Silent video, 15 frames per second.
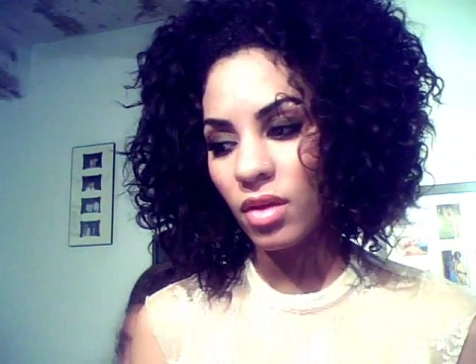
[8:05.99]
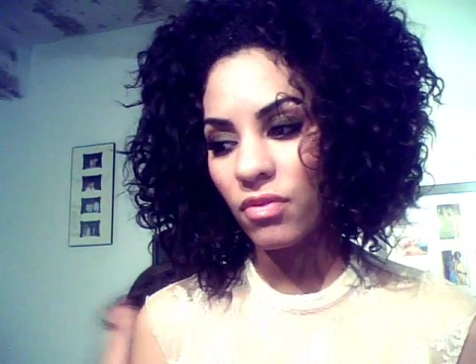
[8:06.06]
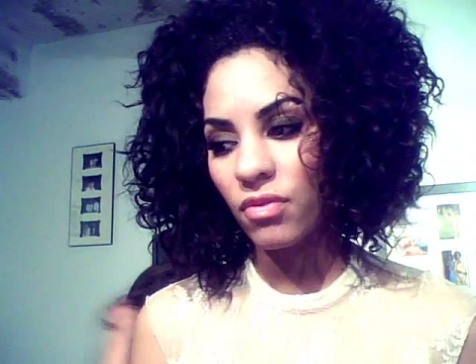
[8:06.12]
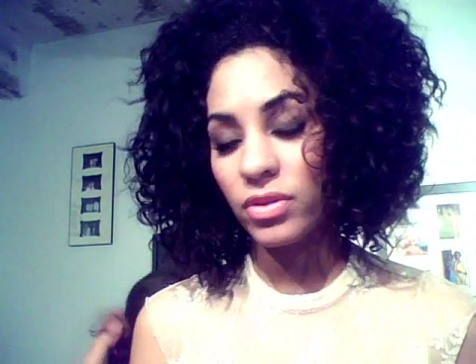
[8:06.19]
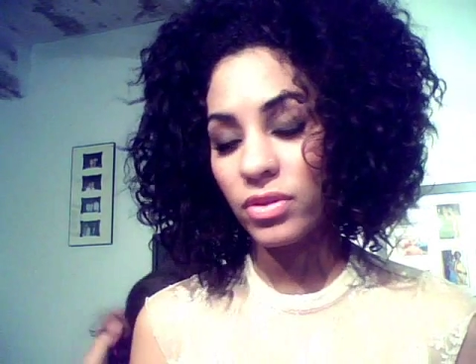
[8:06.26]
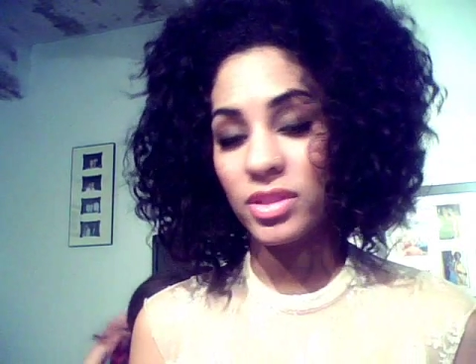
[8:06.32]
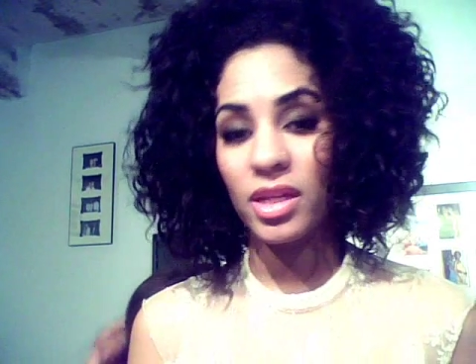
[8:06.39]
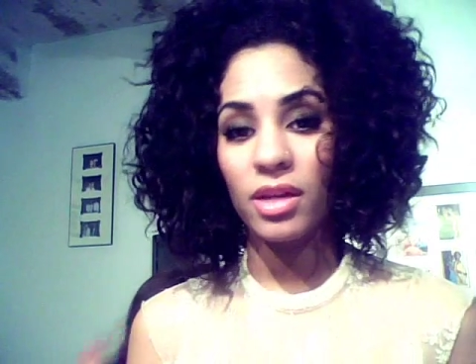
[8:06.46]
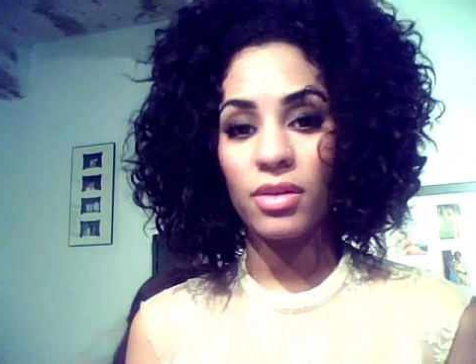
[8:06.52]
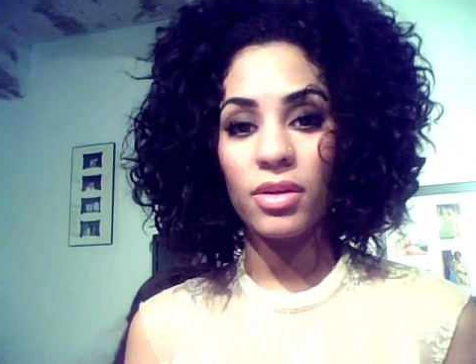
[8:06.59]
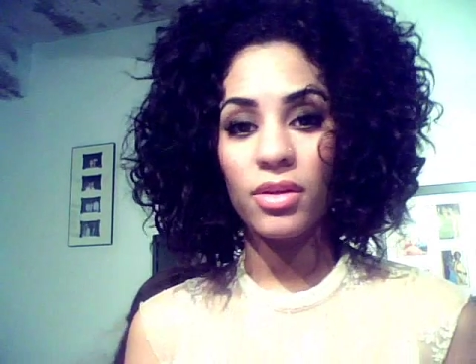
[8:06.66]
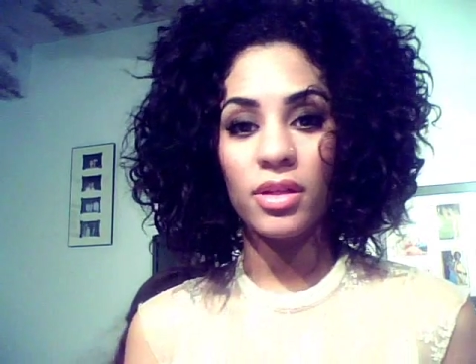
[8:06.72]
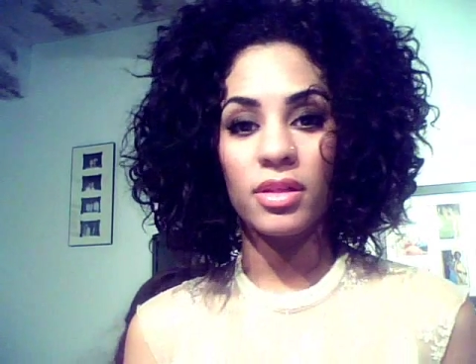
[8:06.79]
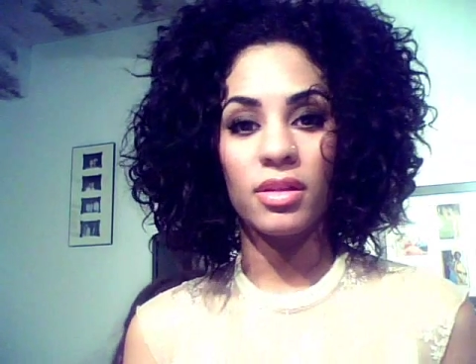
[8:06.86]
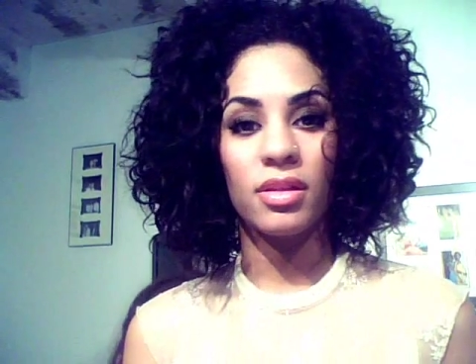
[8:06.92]
for
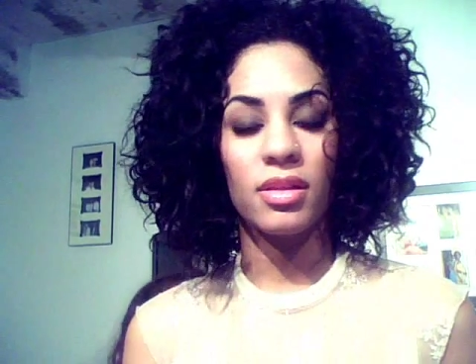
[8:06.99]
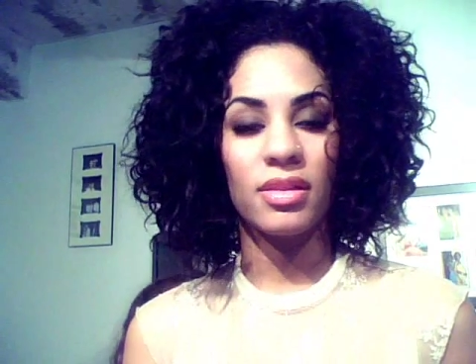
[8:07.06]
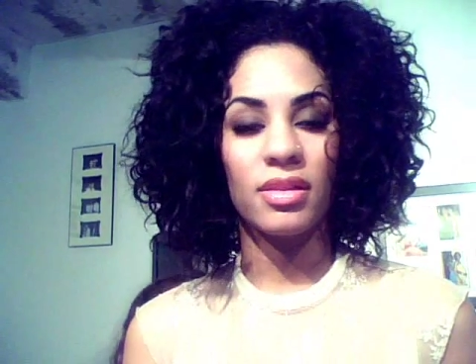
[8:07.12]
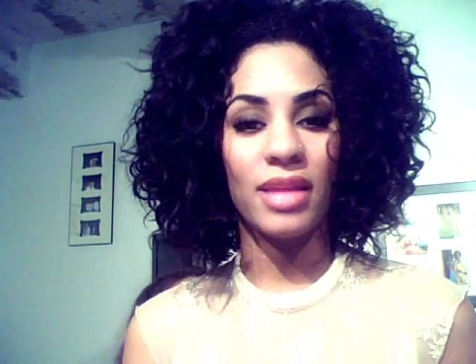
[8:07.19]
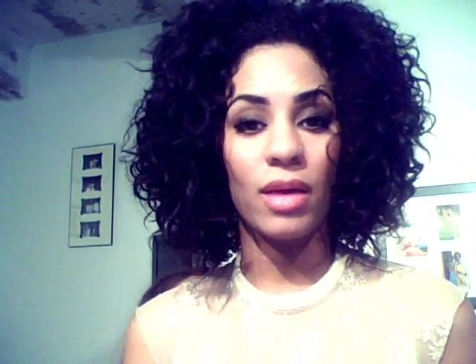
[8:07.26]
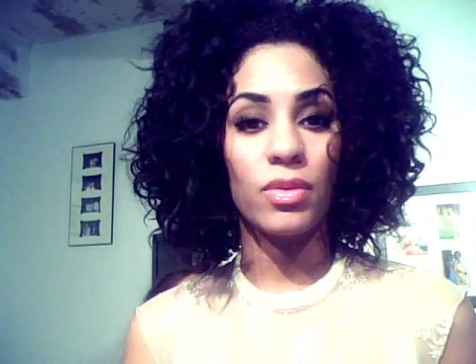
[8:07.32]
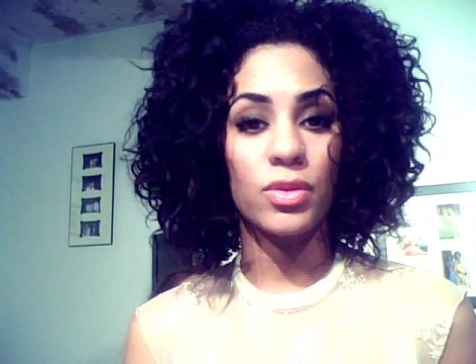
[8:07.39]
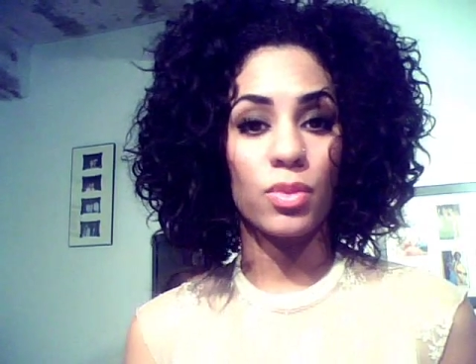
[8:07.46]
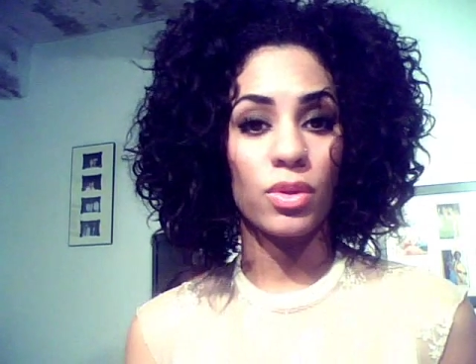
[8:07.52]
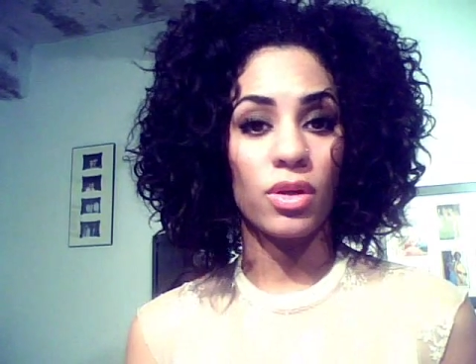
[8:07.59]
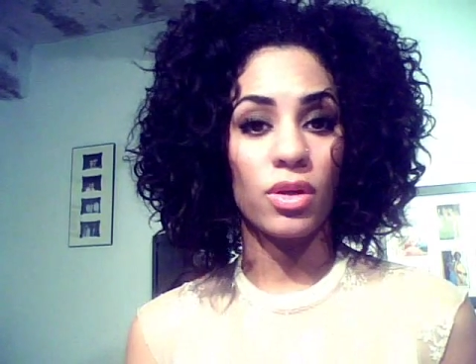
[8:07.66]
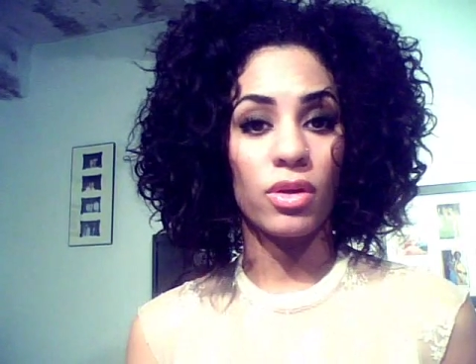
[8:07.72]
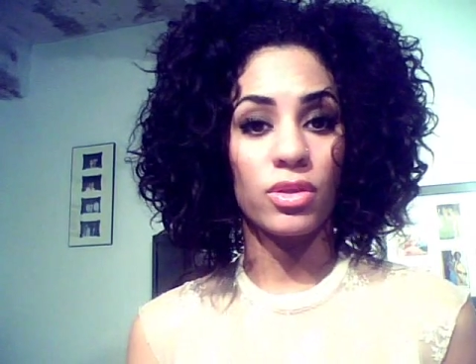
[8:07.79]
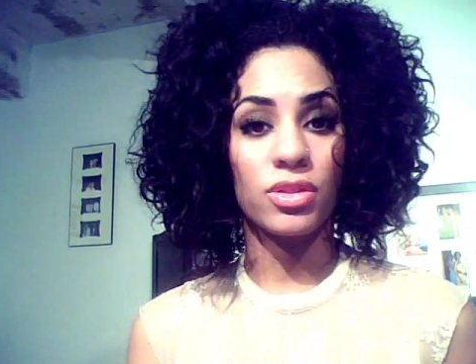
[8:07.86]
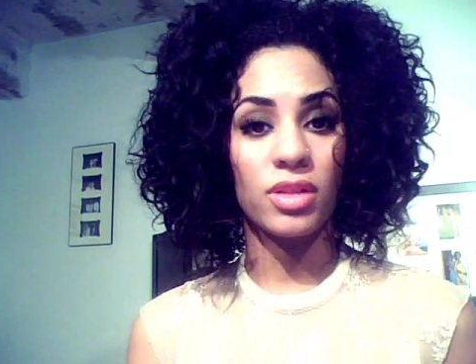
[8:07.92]
Taryn, that was one
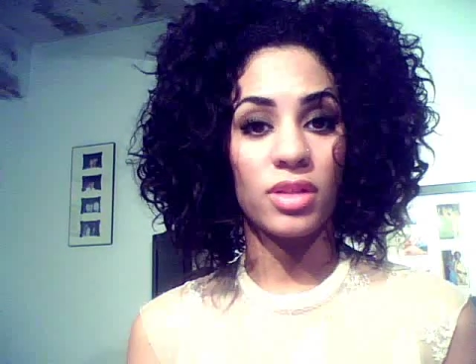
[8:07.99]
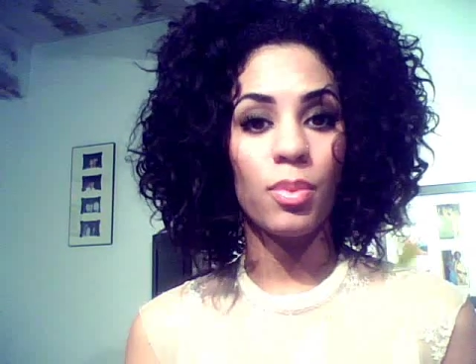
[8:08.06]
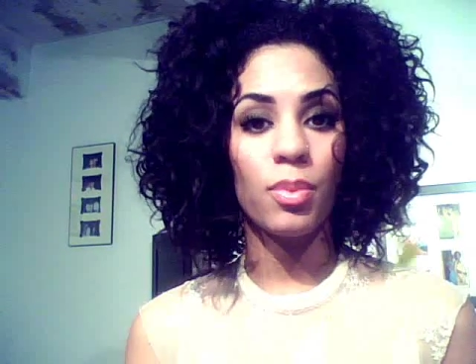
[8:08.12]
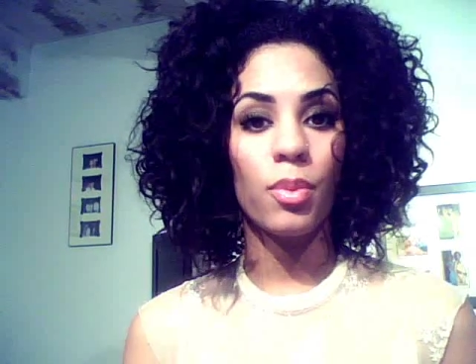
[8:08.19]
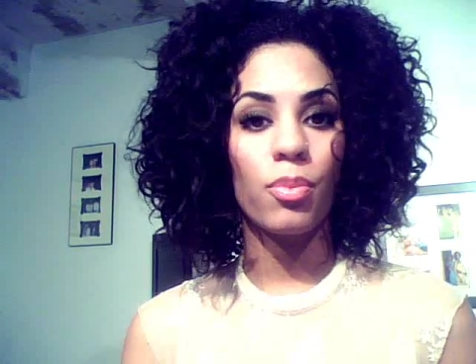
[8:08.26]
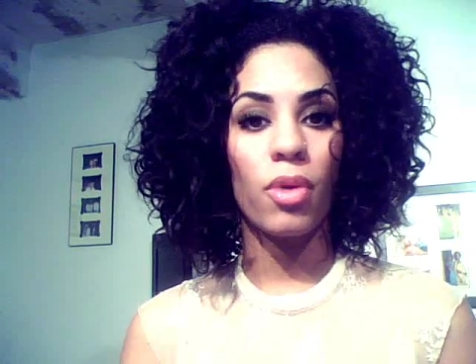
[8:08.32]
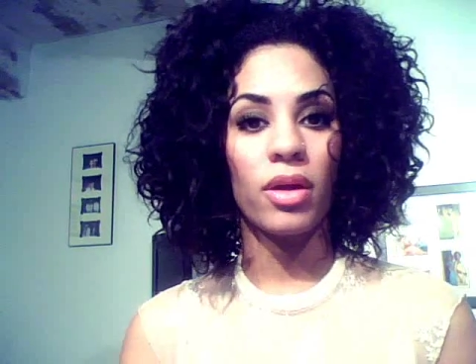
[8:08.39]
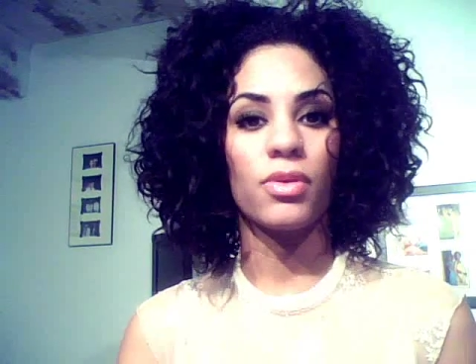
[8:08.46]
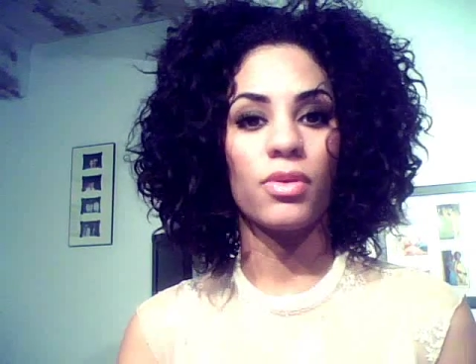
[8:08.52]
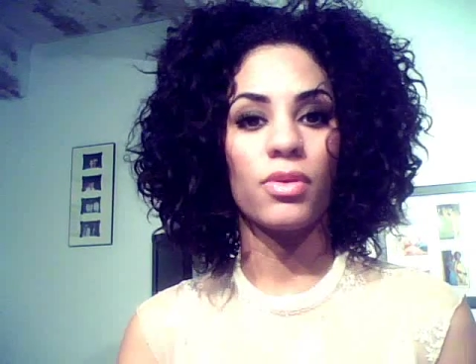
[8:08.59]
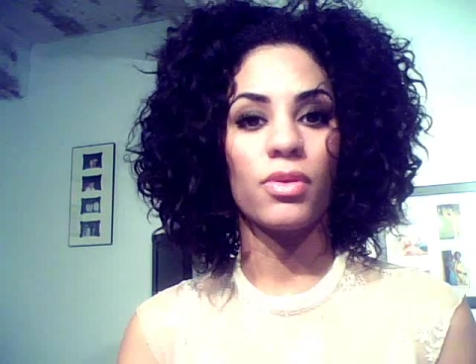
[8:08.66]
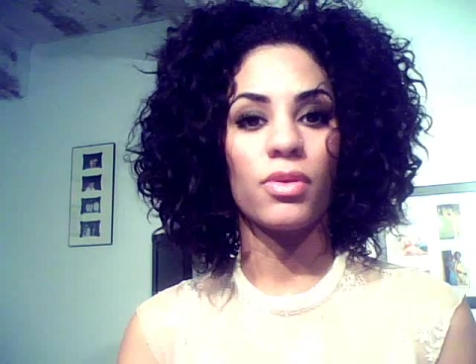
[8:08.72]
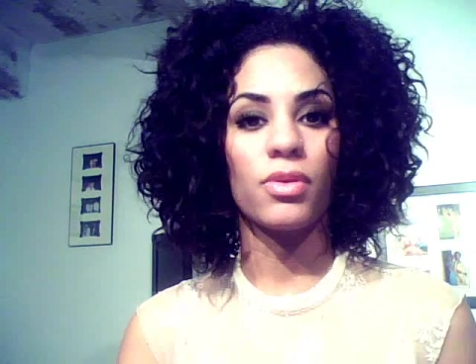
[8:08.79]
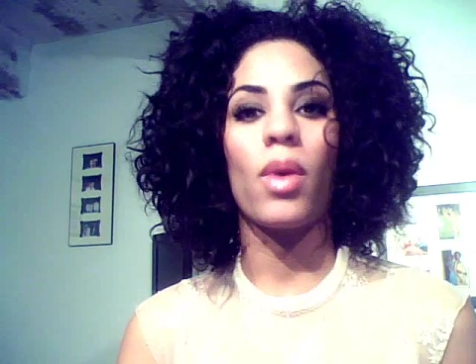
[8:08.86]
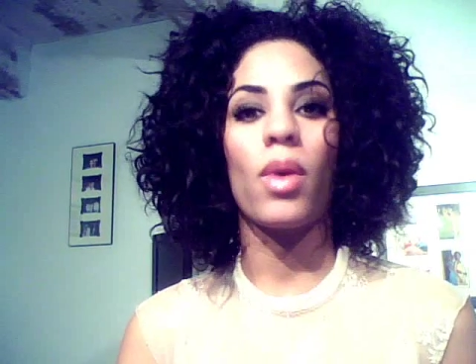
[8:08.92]
of her staple
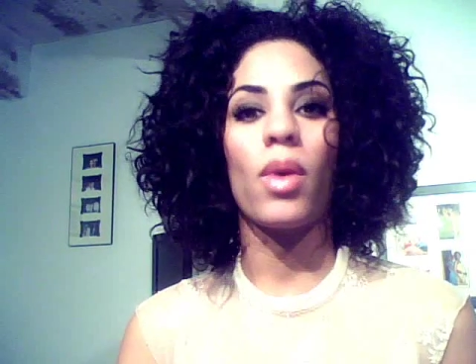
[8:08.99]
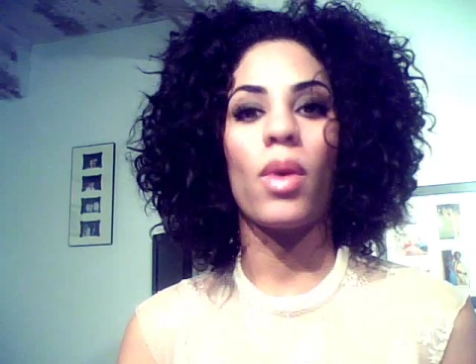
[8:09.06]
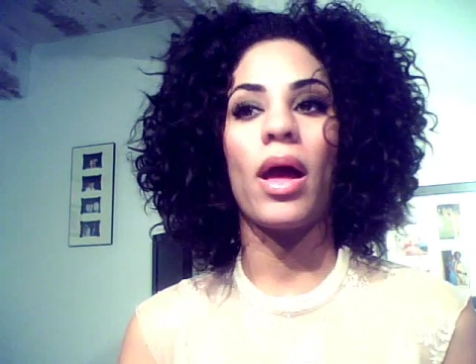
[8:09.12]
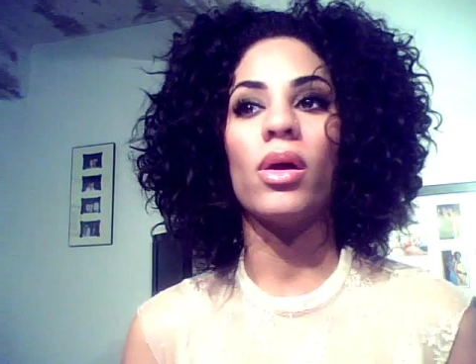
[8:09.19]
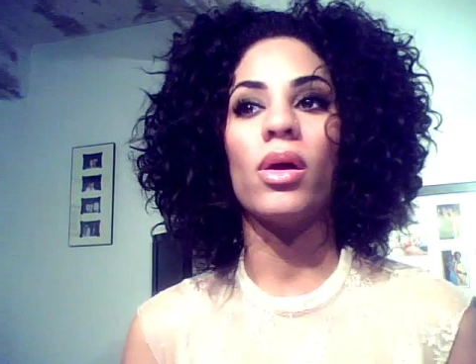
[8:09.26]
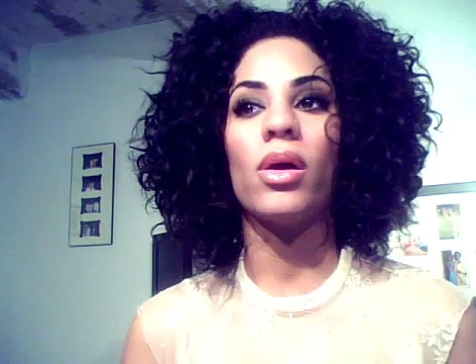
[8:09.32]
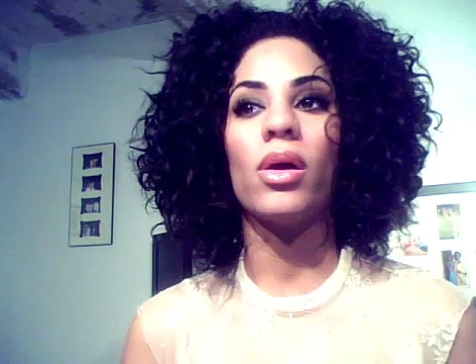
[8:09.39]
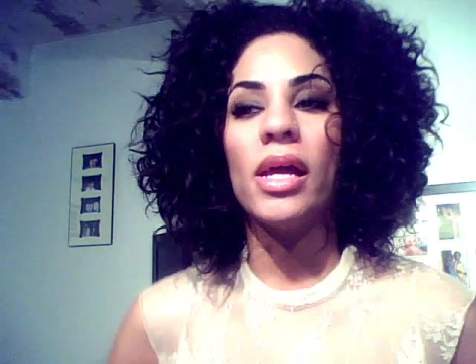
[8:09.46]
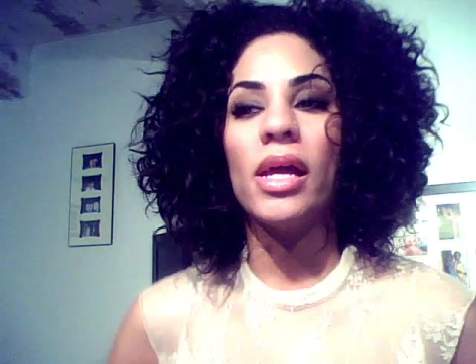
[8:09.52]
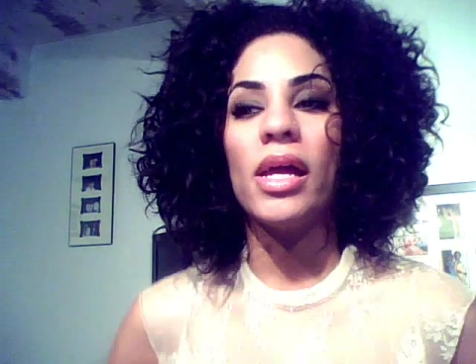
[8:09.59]
products for a while.